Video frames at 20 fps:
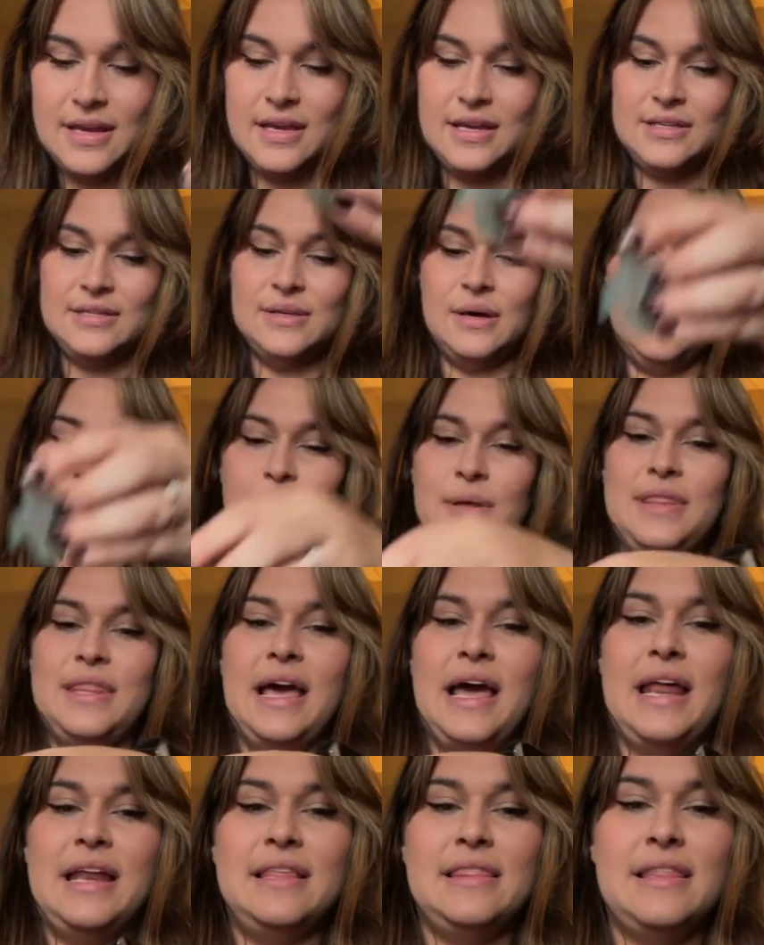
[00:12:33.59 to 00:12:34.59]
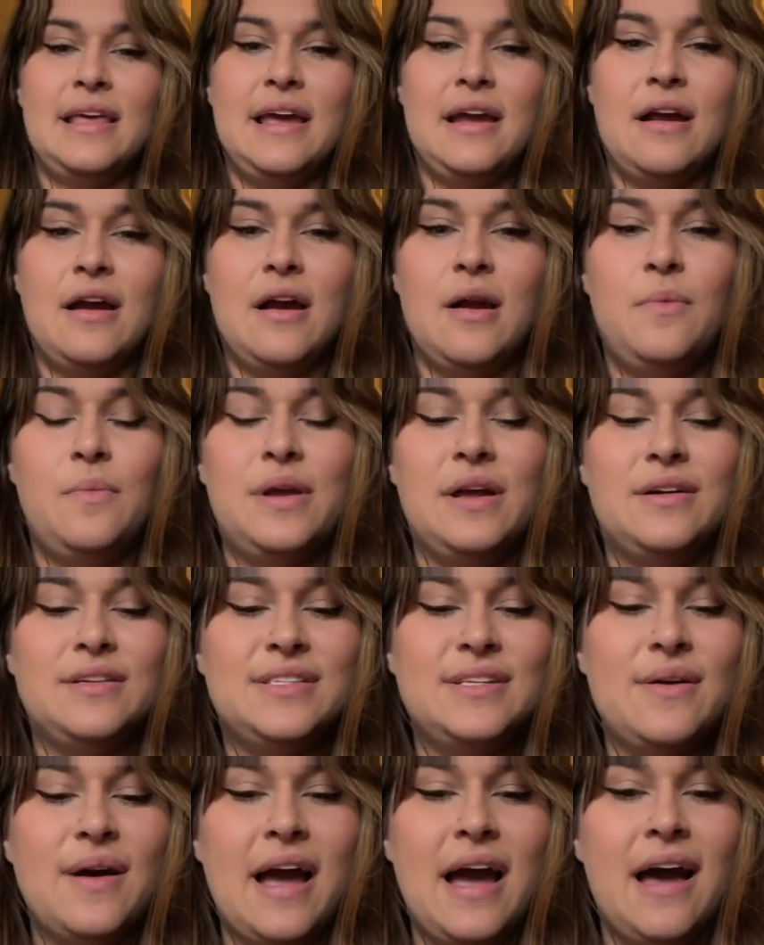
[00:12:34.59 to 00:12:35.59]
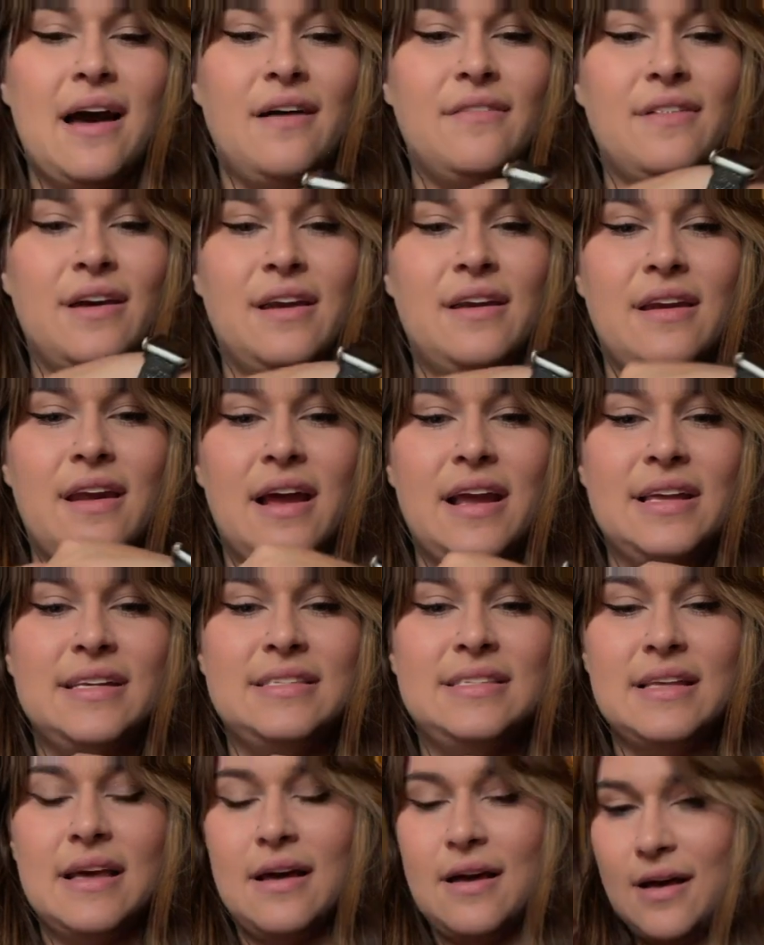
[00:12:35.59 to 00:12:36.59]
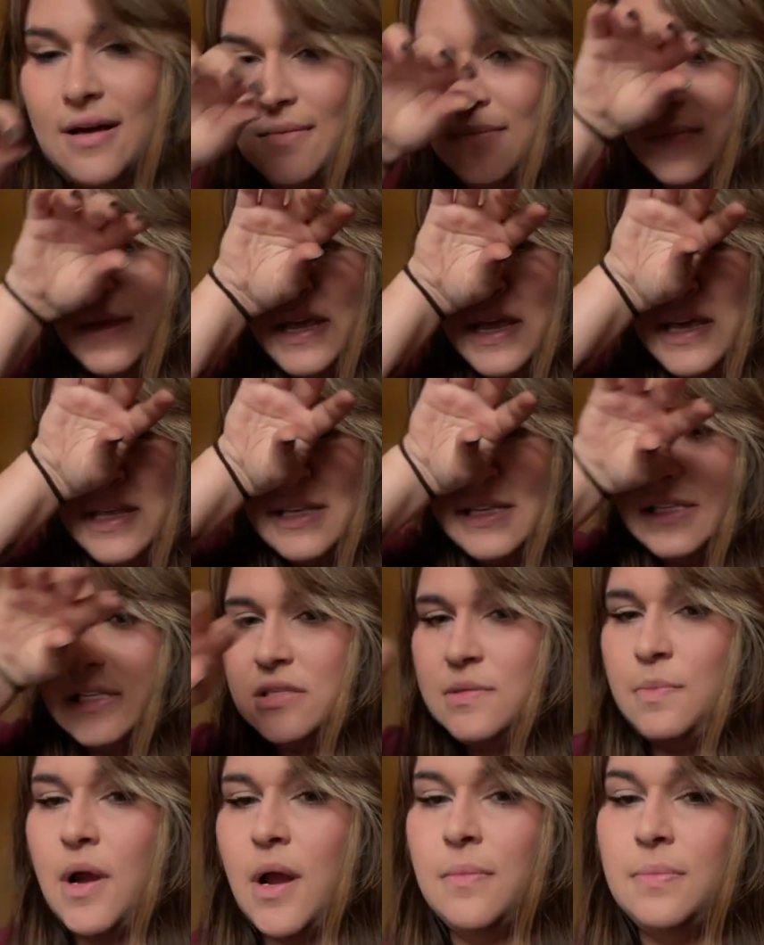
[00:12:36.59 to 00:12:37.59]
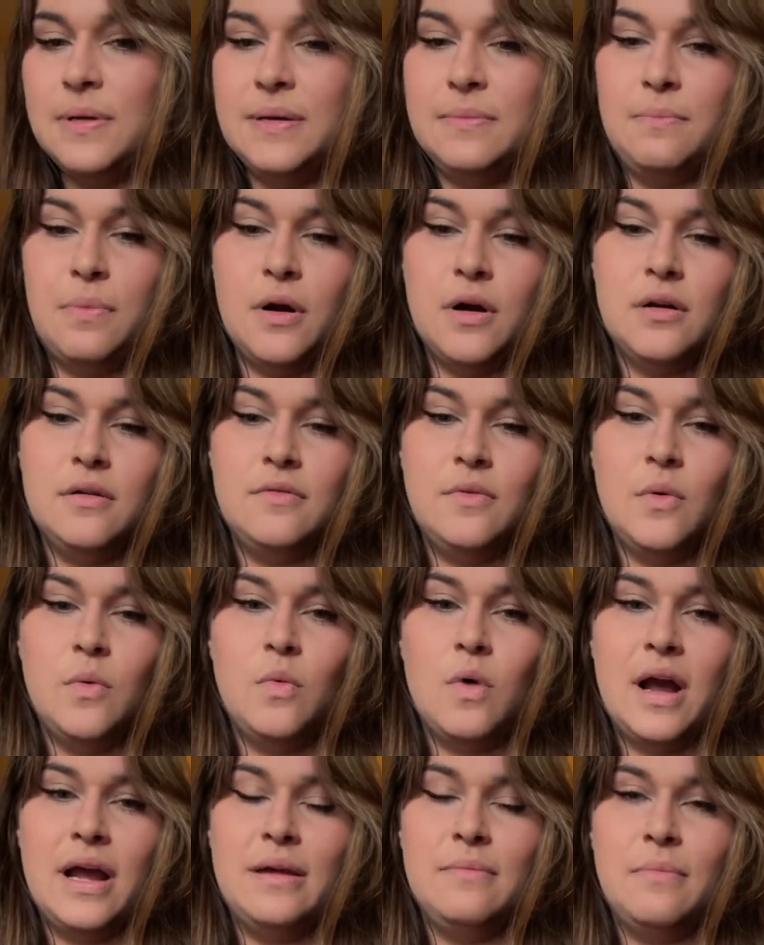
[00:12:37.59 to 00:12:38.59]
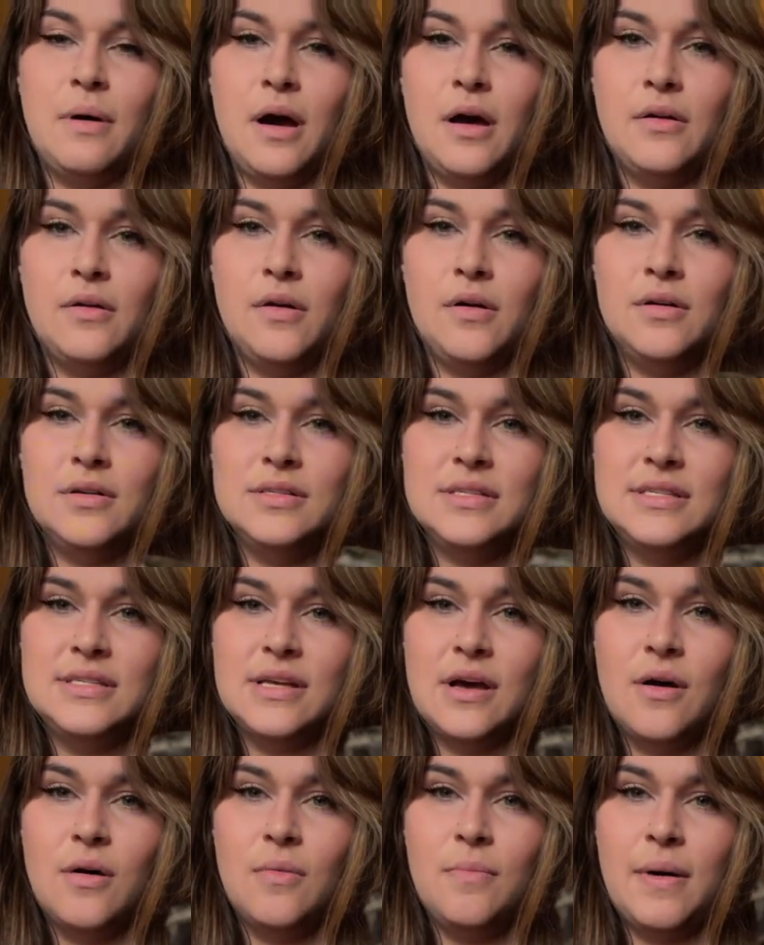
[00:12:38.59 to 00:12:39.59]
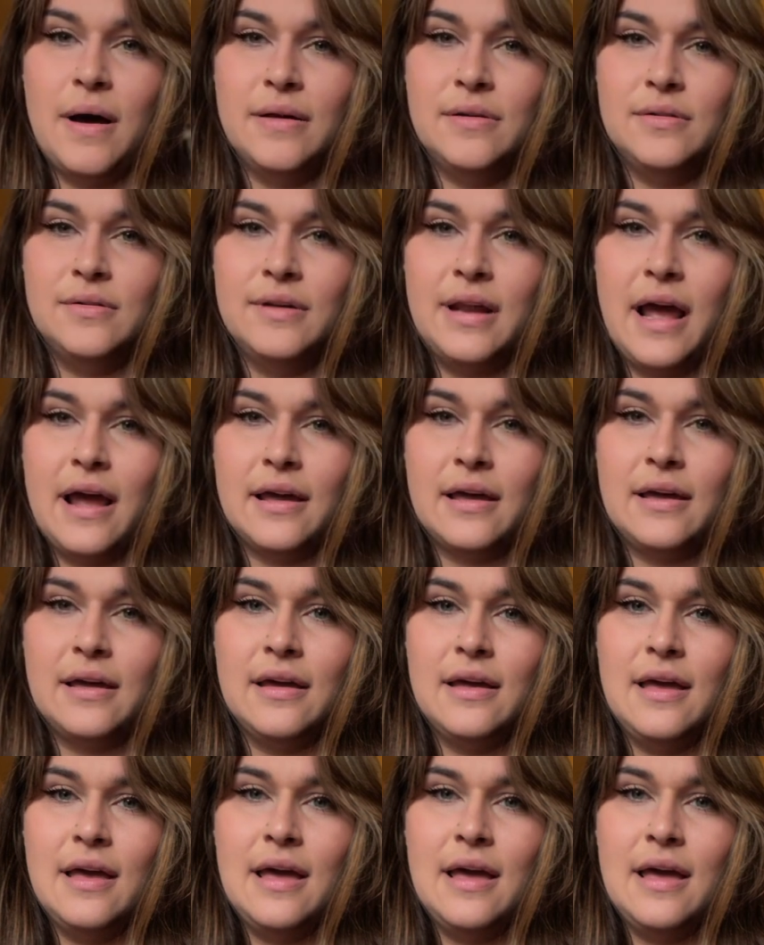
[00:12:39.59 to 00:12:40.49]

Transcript: So I'll put that in there. We also have a nice, this is probably part of a wine bottle, so bottleneck.